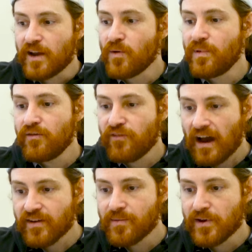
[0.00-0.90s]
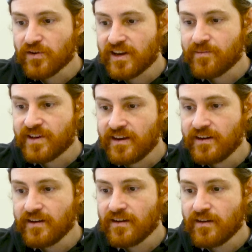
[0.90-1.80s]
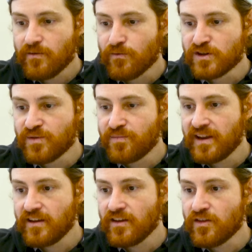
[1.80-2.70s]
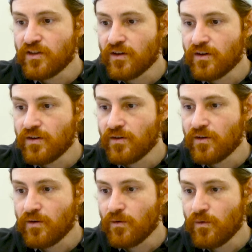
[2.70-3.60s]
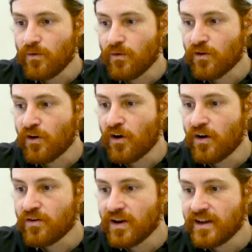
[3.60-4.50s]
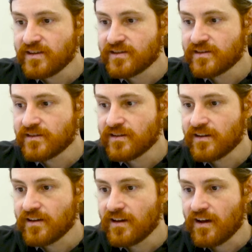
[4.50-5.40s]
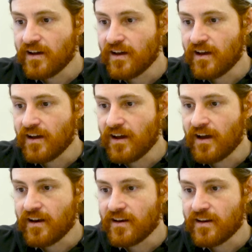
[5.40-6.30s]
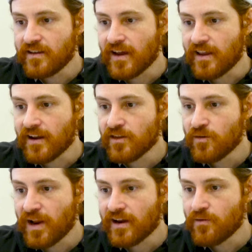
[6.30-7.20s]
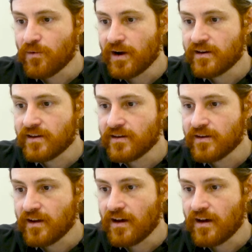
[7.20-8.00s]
That would be 5-MeO-DMT, which would be the colorless, and yeah, like the black and white,